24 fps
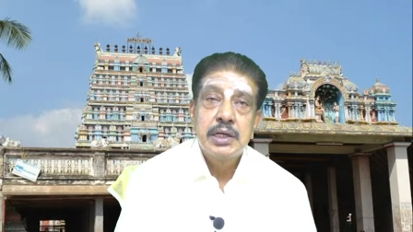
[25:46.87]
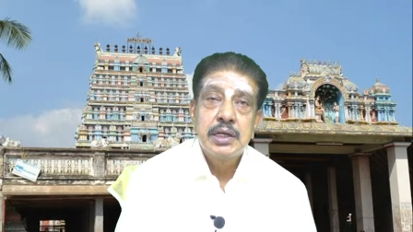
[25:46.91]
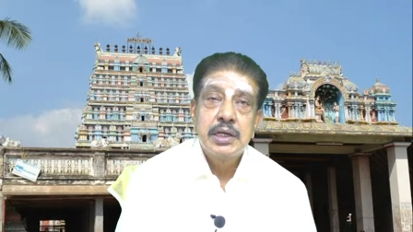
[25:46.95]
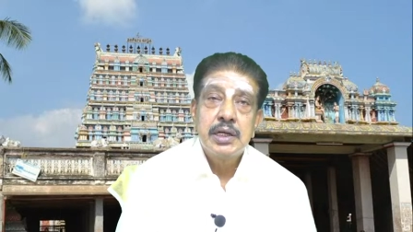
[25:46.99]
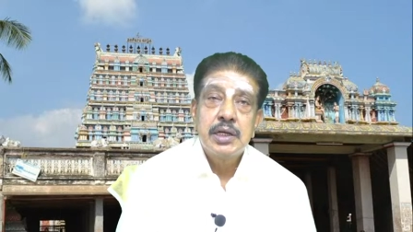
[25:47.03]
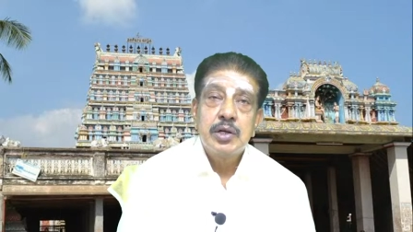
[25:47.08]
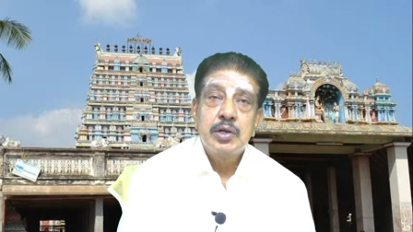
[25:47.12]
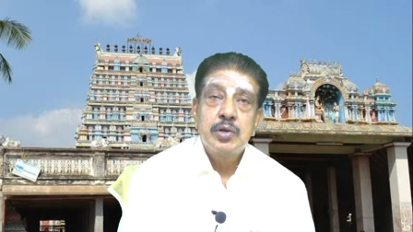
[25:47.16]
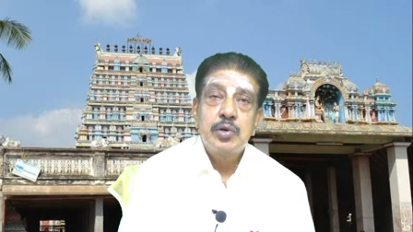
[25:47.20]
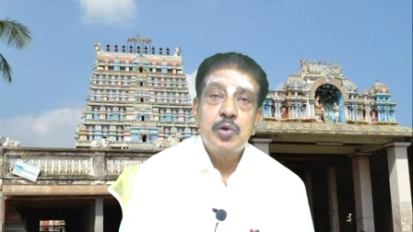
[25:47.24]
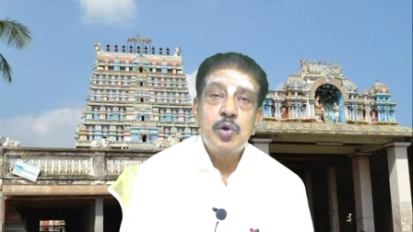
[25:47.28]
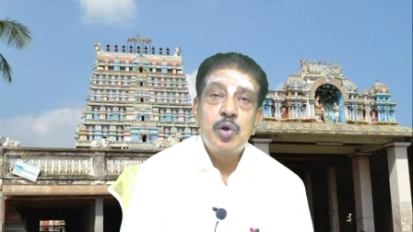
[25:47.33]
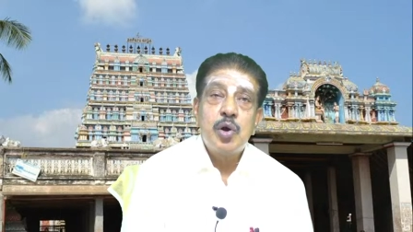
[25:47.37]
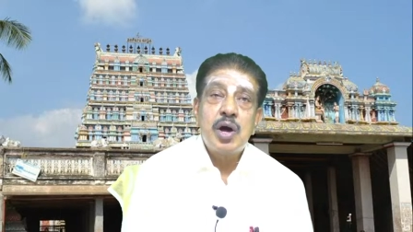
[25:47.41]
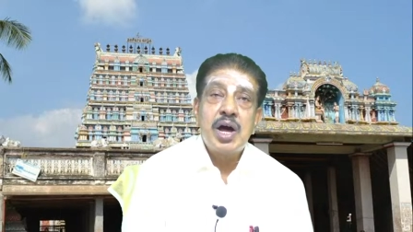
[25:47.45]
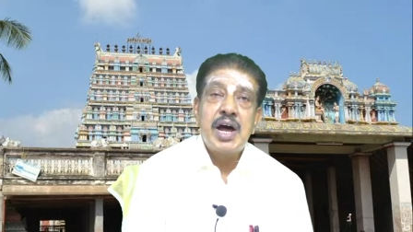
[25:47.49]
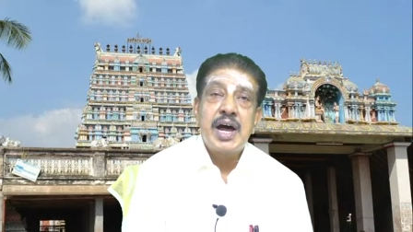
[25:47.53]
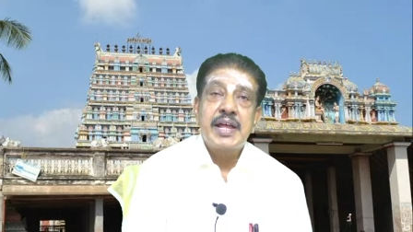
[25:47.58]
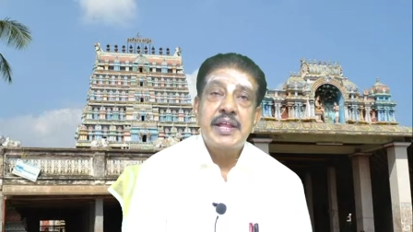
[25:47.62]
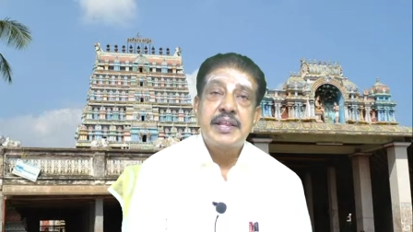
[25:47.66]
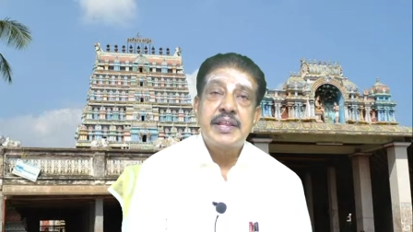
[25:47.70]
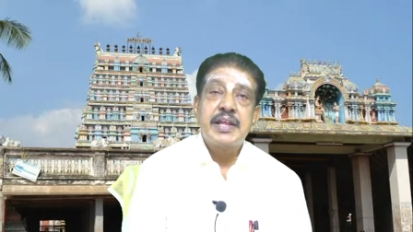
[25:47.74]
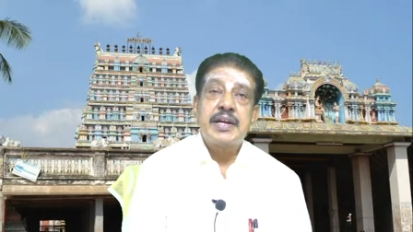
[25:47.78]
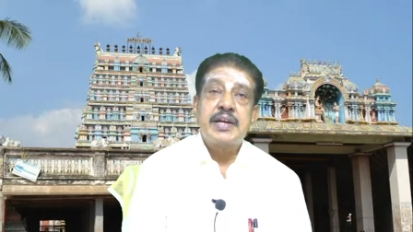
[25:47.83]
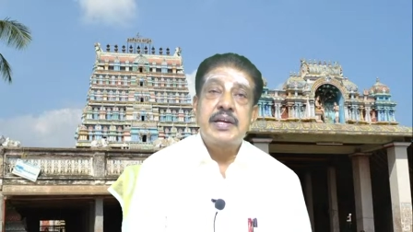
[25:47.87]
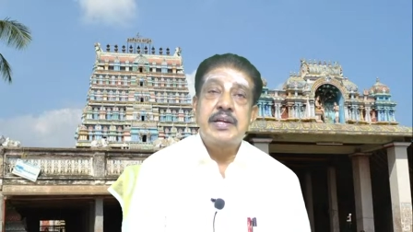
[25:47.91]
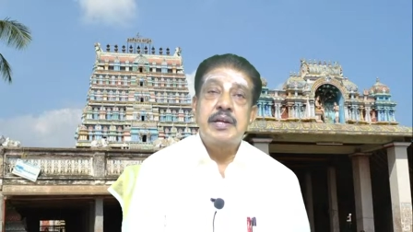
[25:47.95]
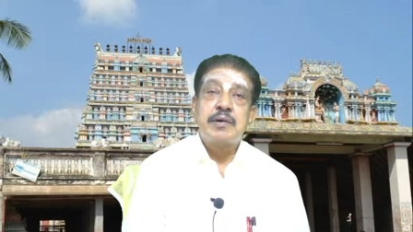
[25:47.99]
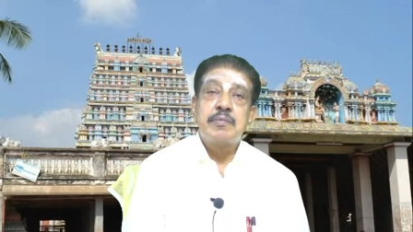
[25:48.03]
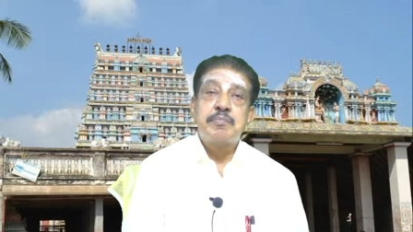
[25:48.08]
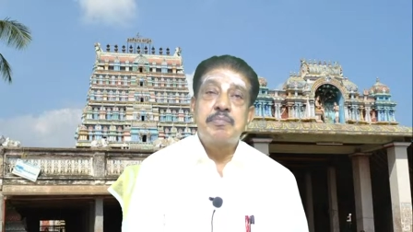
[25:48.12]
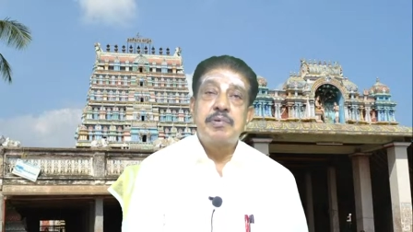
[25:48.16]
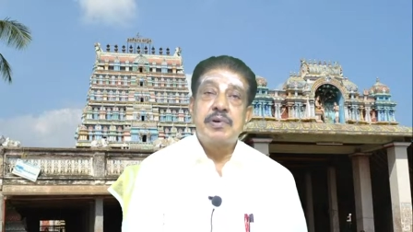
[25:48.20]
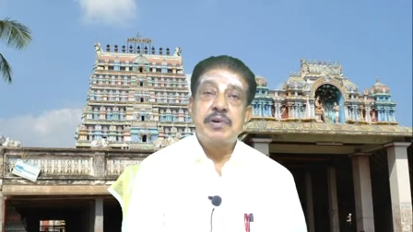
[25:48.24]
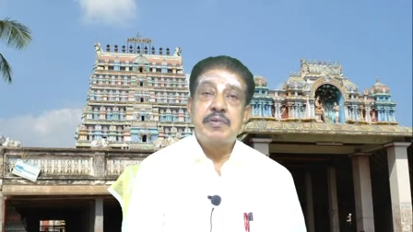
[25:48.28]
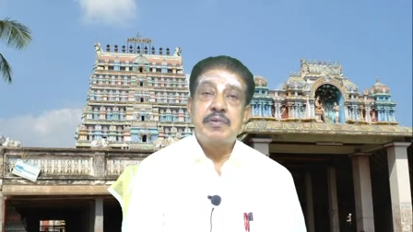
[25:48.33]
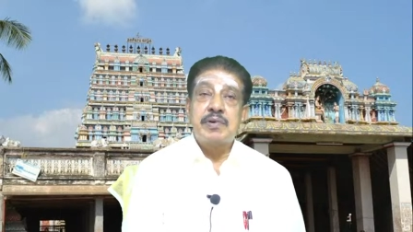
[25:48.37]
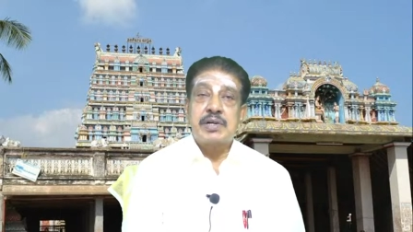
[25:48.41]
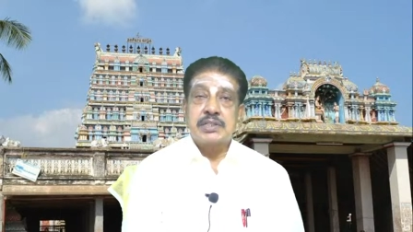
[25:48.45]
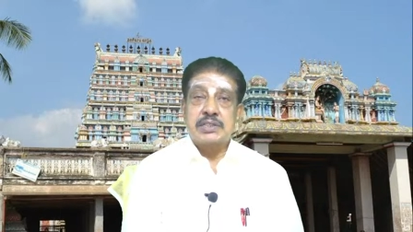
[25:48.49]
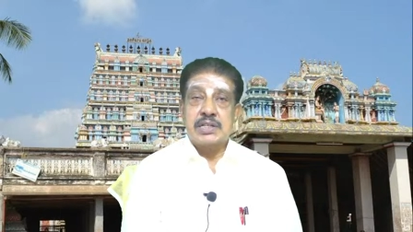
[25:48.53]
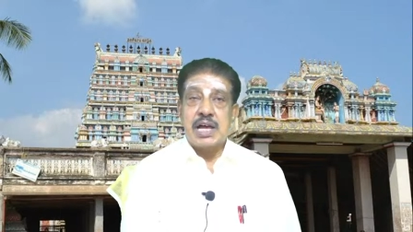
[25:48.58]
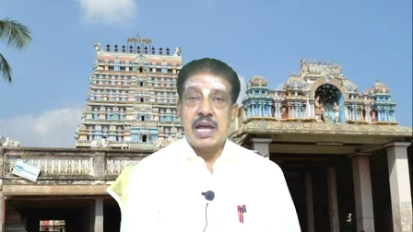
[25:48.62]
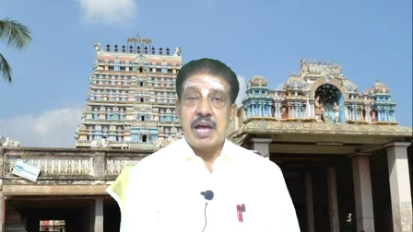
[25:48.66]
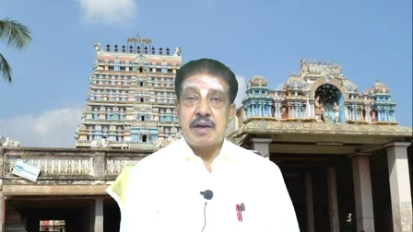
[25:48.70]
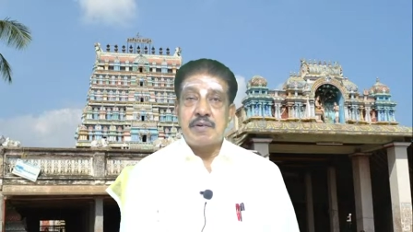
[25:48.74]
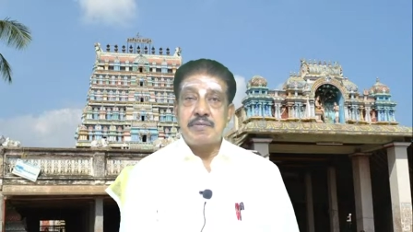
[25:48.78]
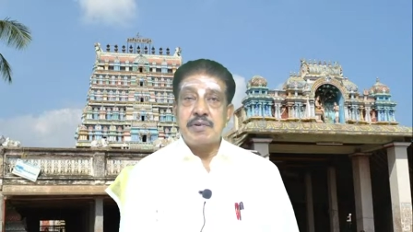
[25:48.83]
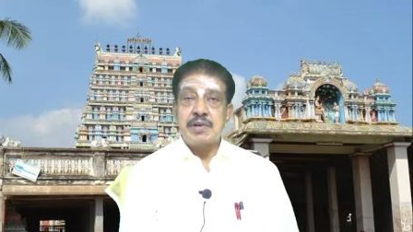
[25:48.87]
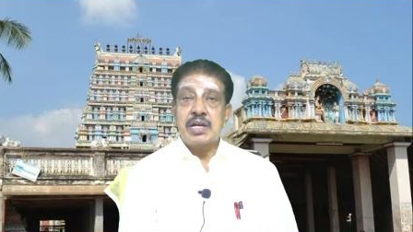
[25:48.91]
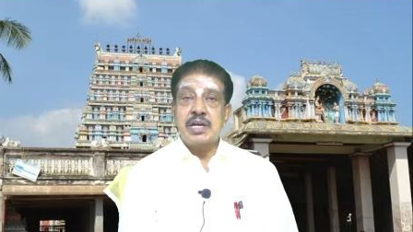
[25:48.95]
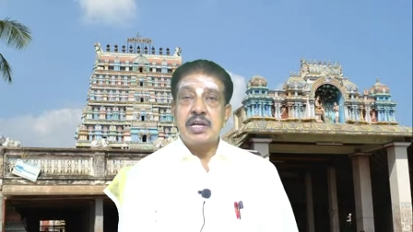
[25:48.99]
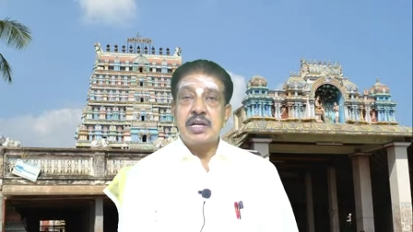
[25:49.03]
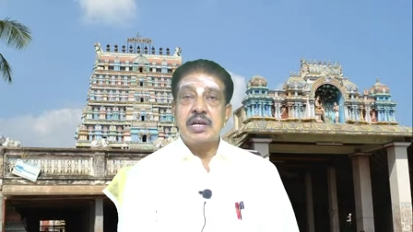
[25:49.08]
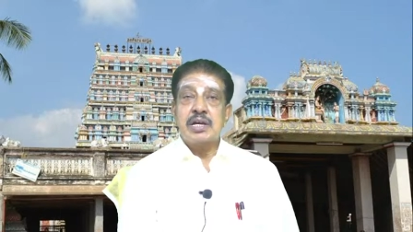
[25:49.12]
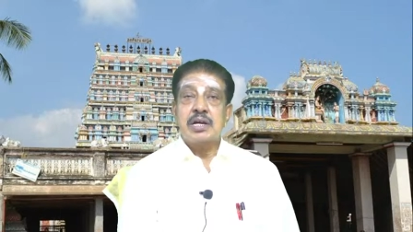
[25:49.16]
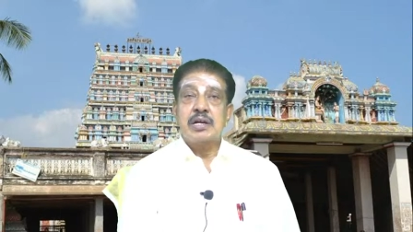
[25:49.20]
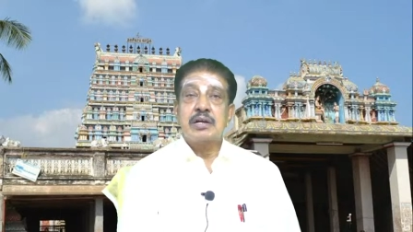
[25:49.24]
No other temple was having